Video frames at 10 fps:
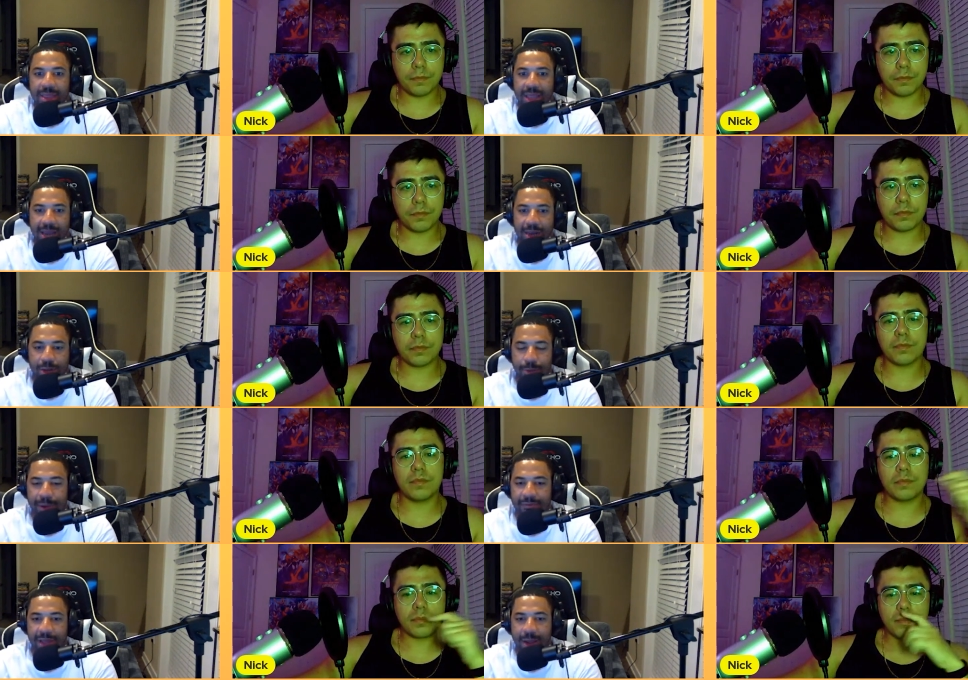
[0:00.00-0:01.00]
Speaker 1: the kind of little
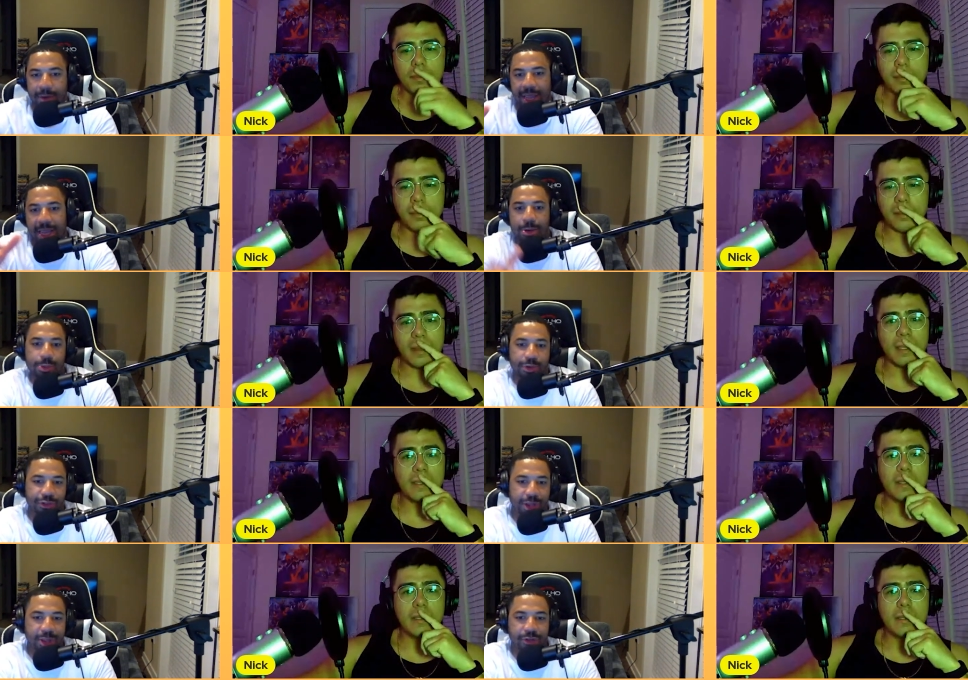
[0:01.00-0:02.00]
bit of like, okay, here's when
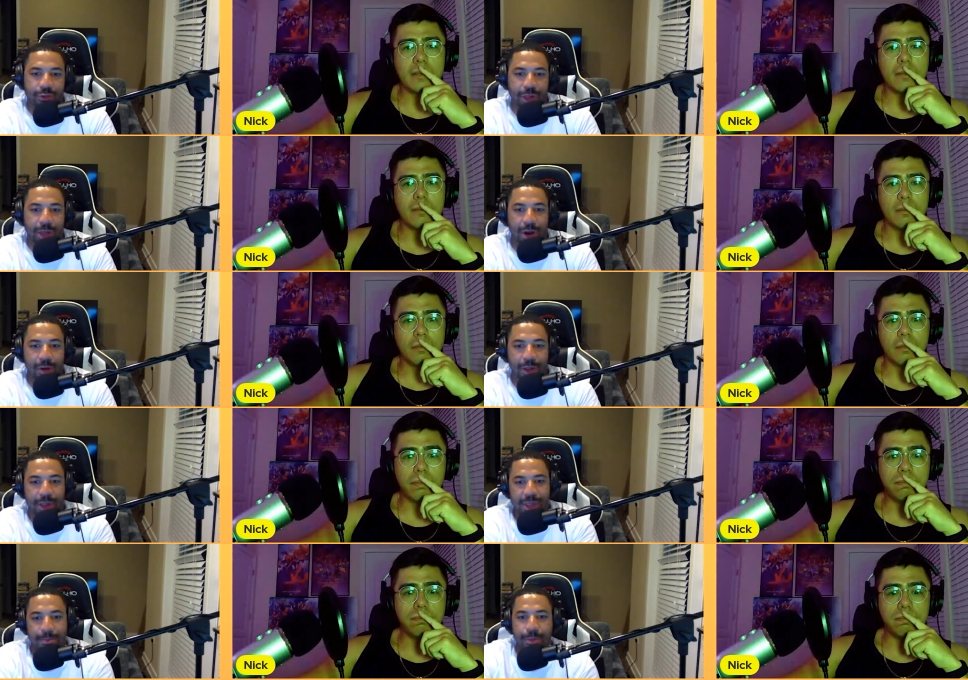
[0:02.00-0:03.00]
she's the struggling
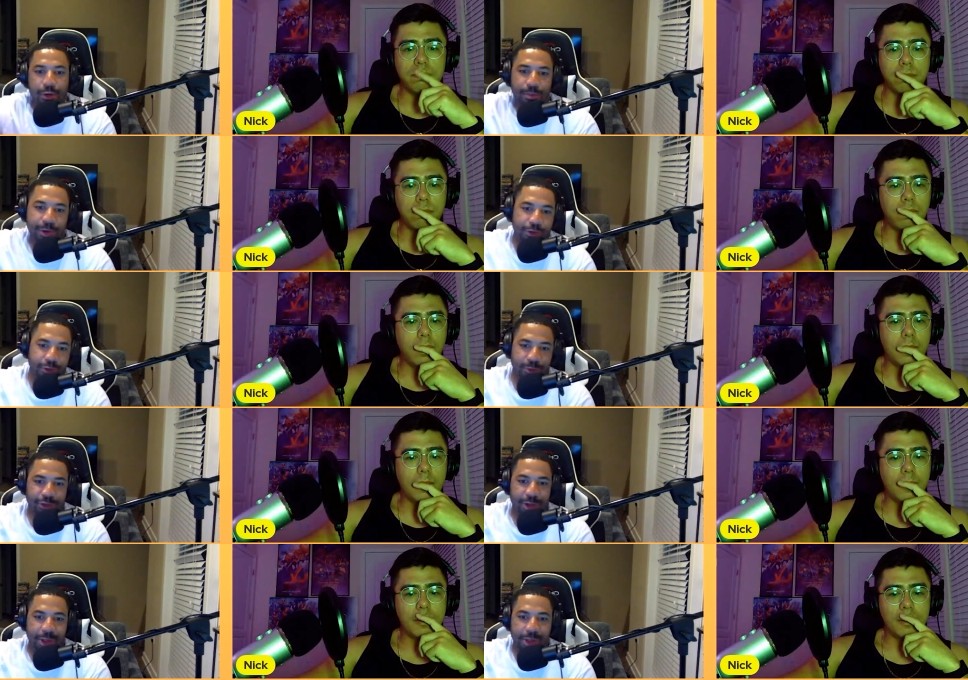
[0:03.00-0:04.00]
artist, and then boom, here's she,
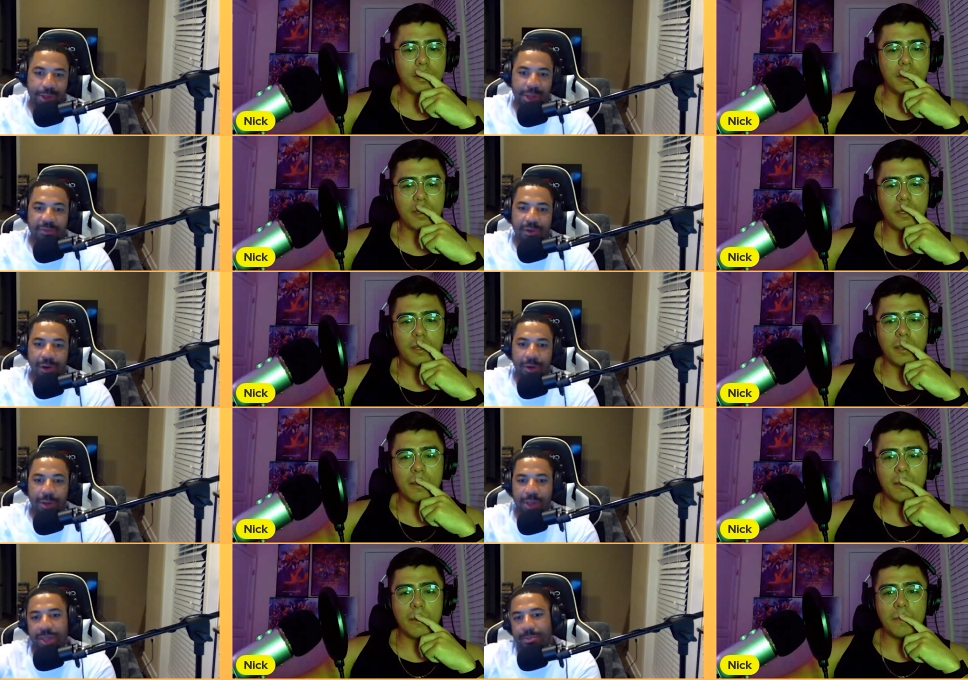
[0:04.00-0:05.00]
when she's the successful
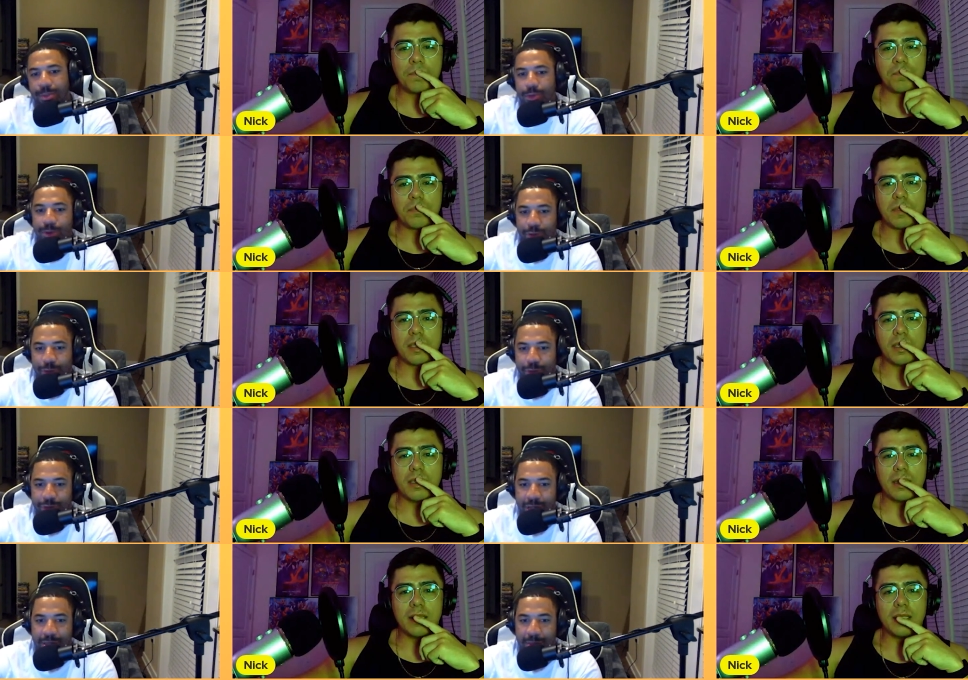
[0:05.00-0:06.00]
artist, and then boom, here's when
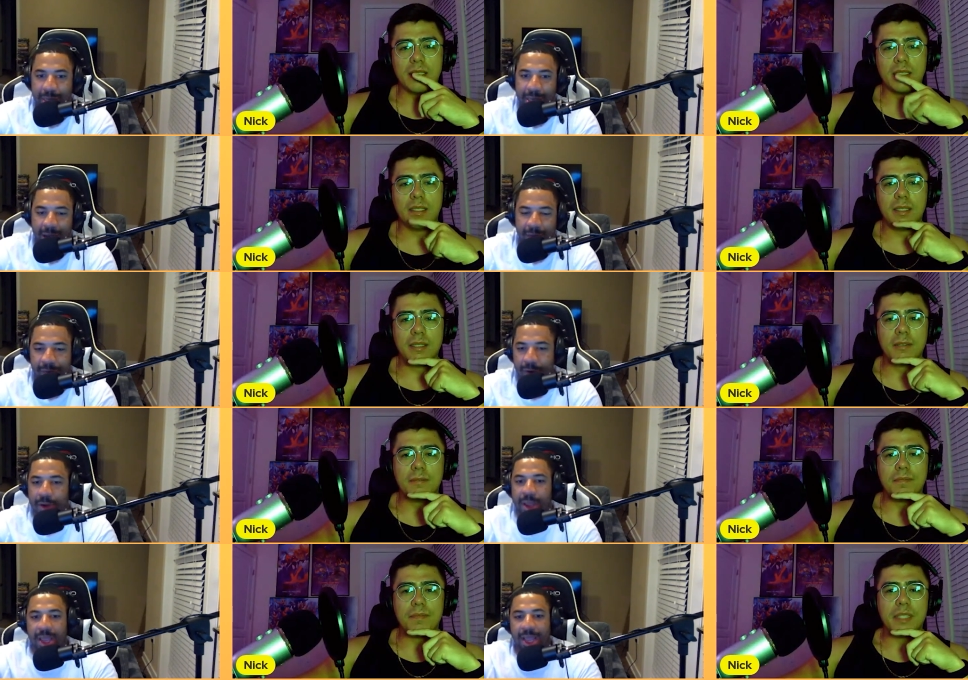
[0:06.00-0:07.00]
she
Speaker 2: has the big
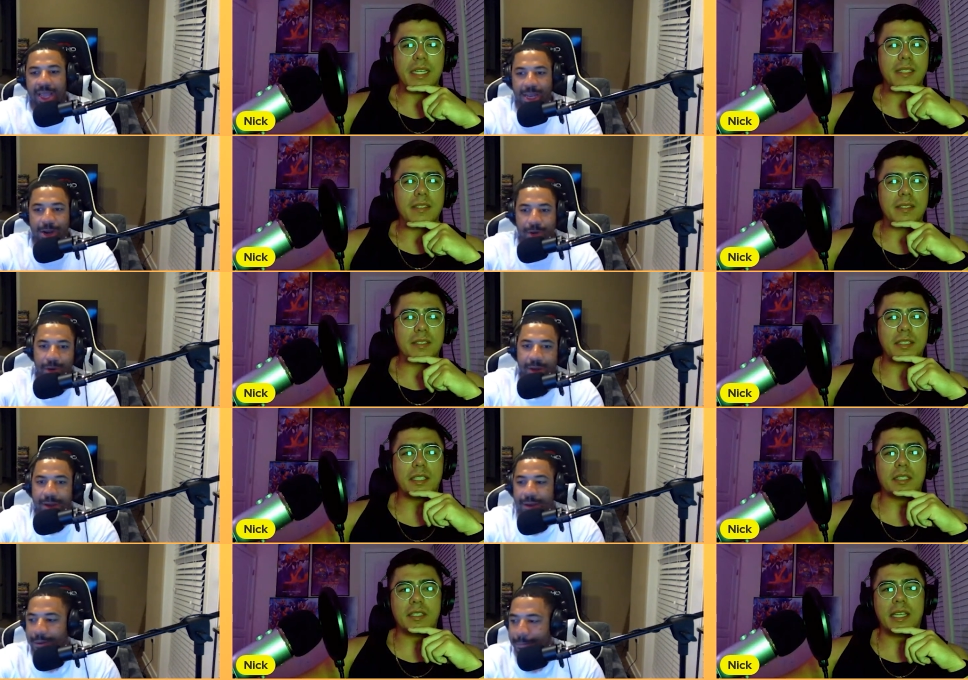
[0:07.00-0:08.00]
downfall. Yeah, you know,
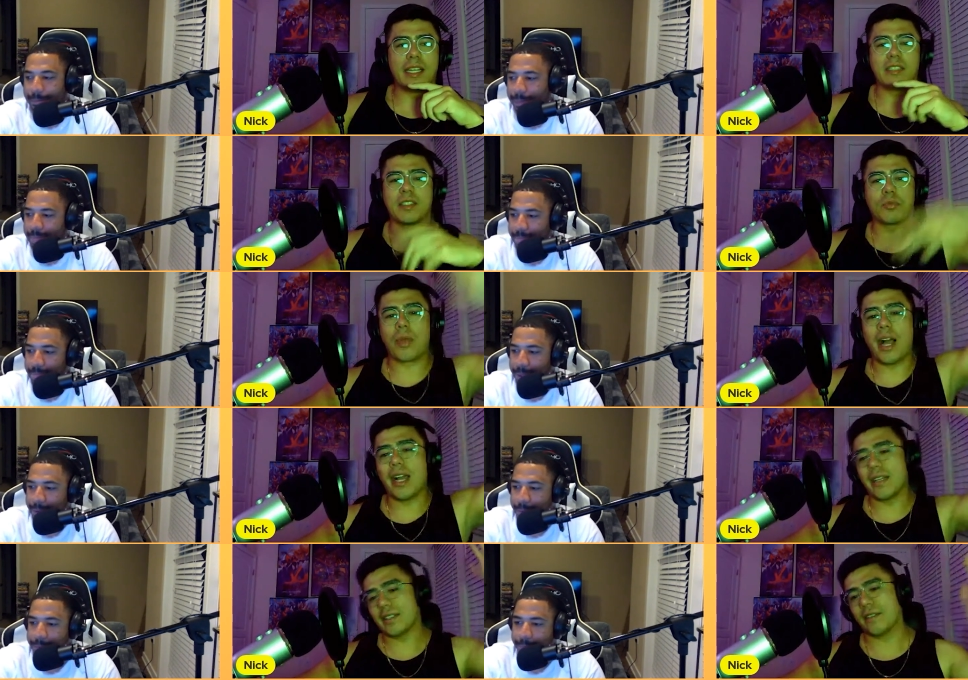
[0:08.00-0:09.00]
yeah, yeah, it's the
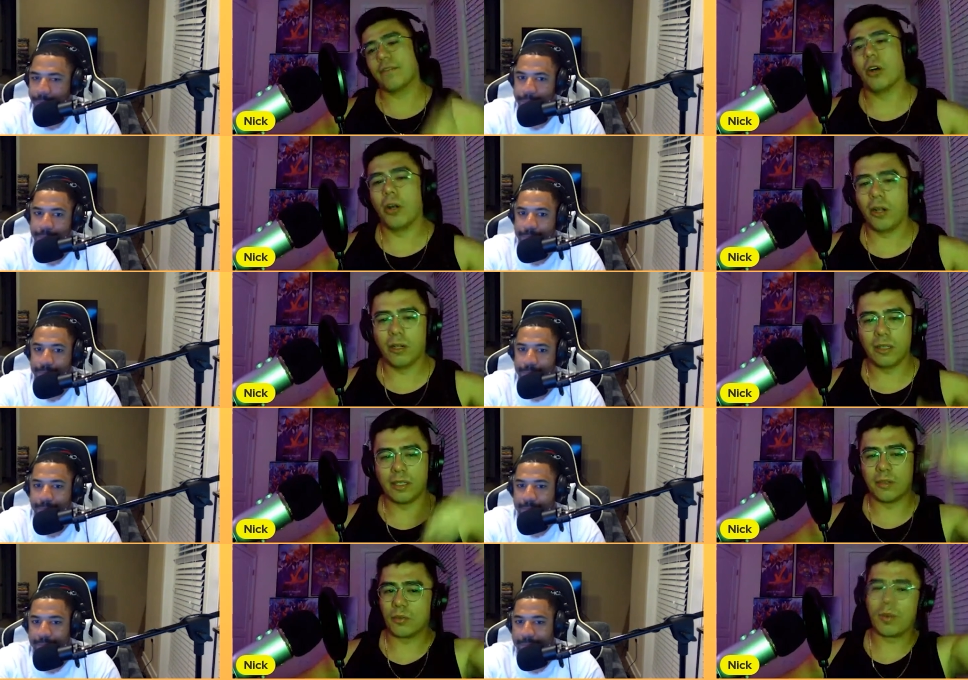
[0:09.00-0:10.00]
rise, the fall,
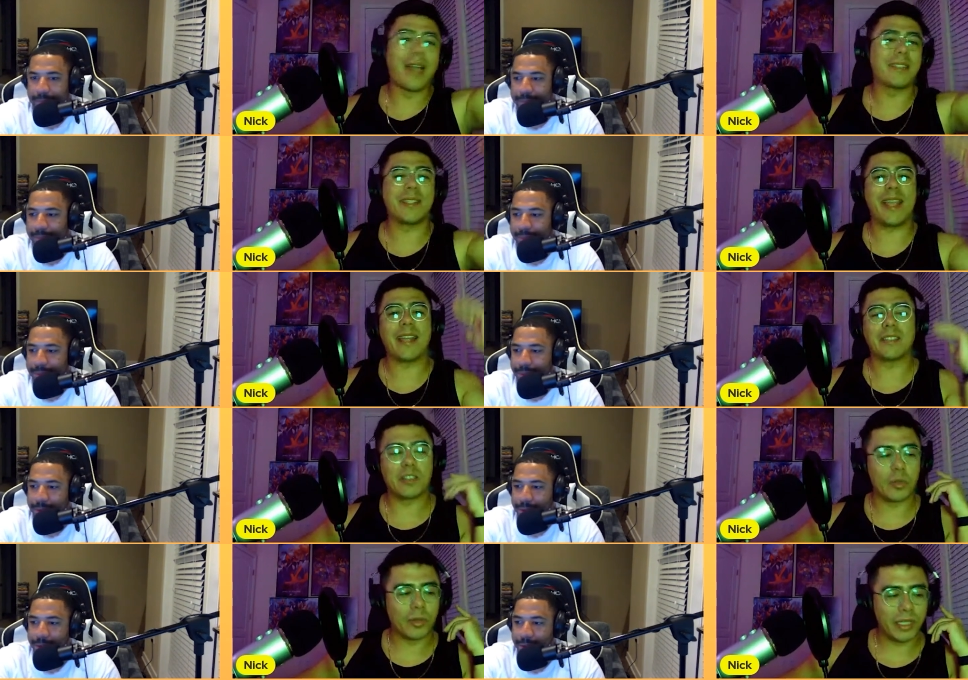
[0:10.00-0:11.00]
the rise again
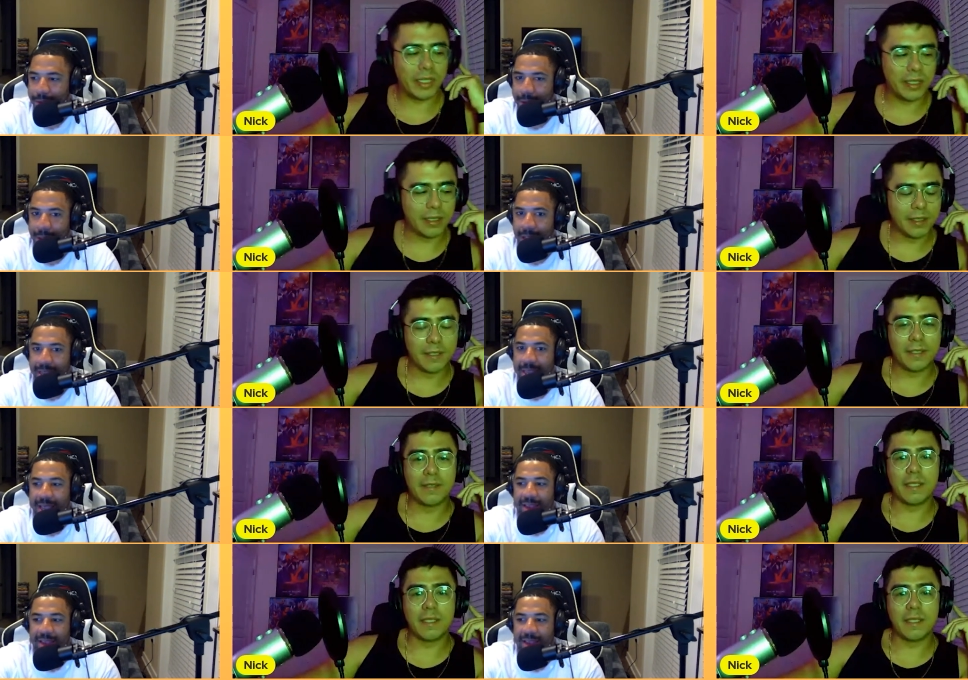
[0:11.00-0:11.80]
story. Yeah, it's